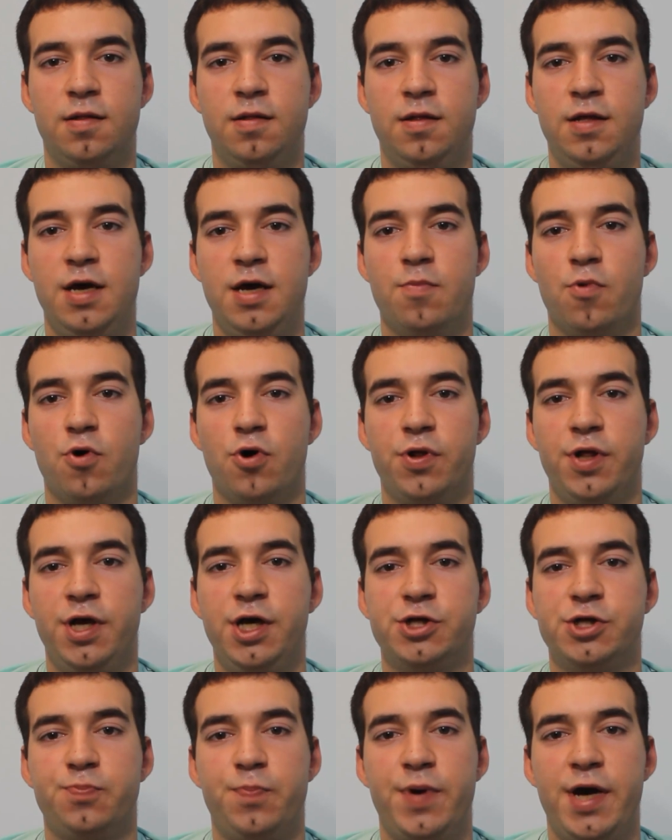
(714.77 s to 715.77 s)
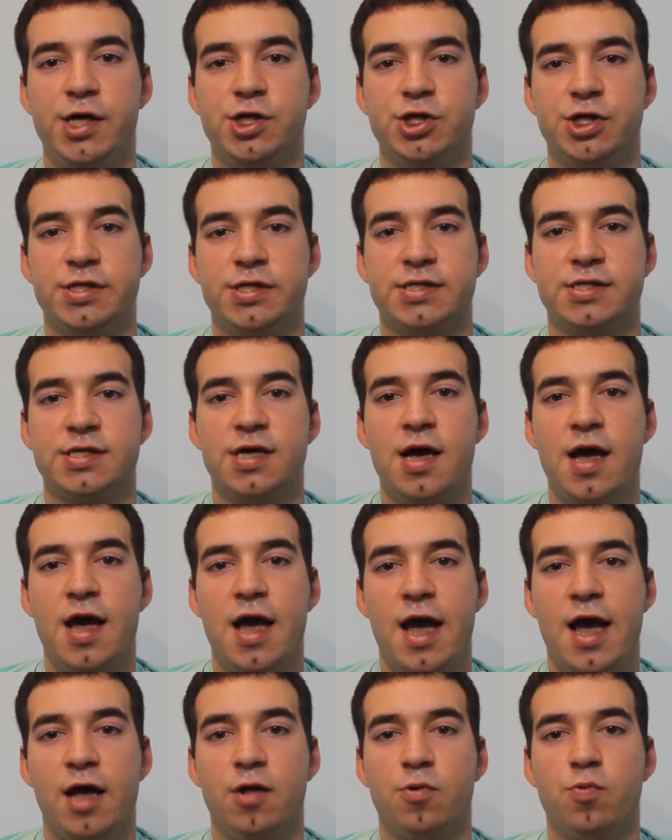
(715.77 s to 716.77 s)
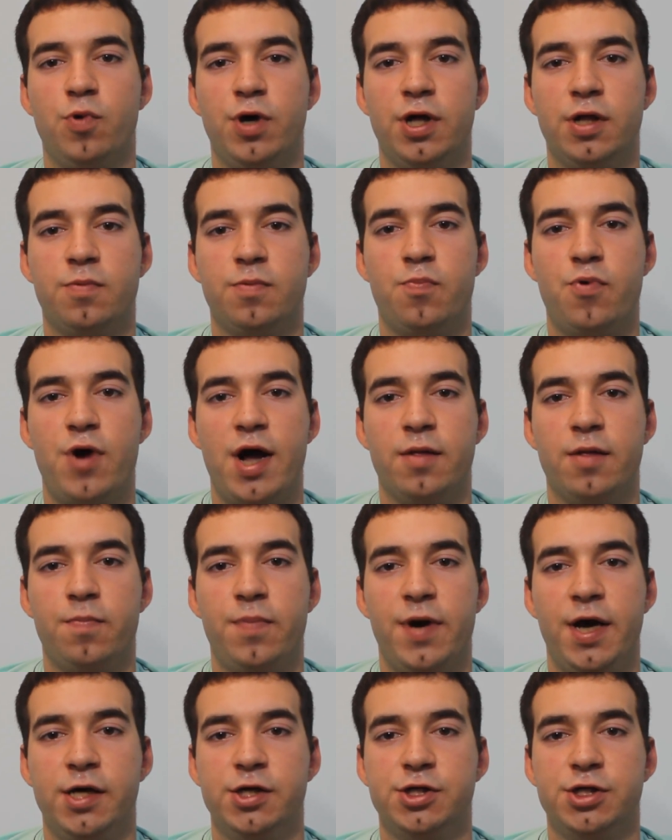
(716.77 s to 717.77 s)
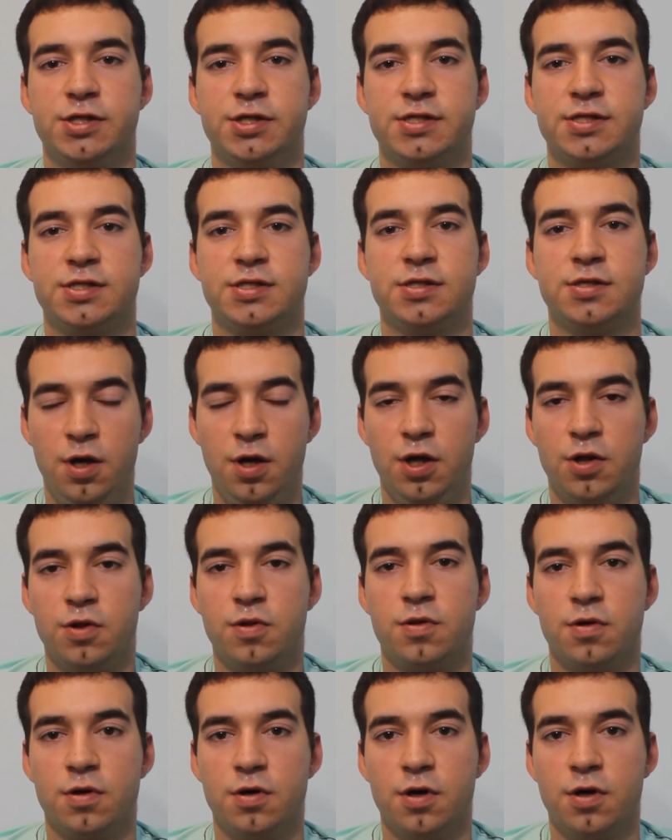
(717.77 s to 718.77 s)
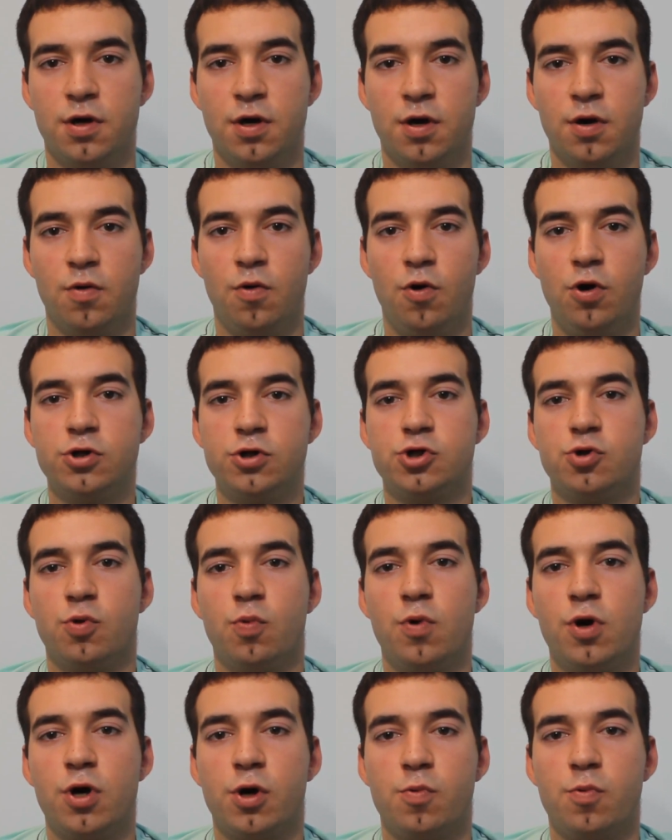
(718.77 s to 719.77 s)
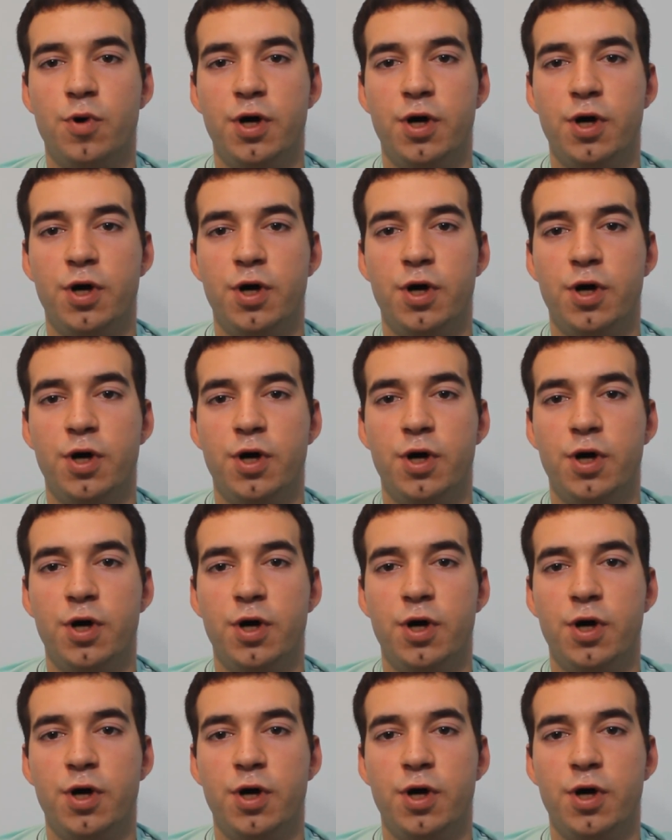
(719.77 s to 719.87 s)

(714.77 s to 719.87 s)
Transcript: theme or niche pages and with brand pages. It also works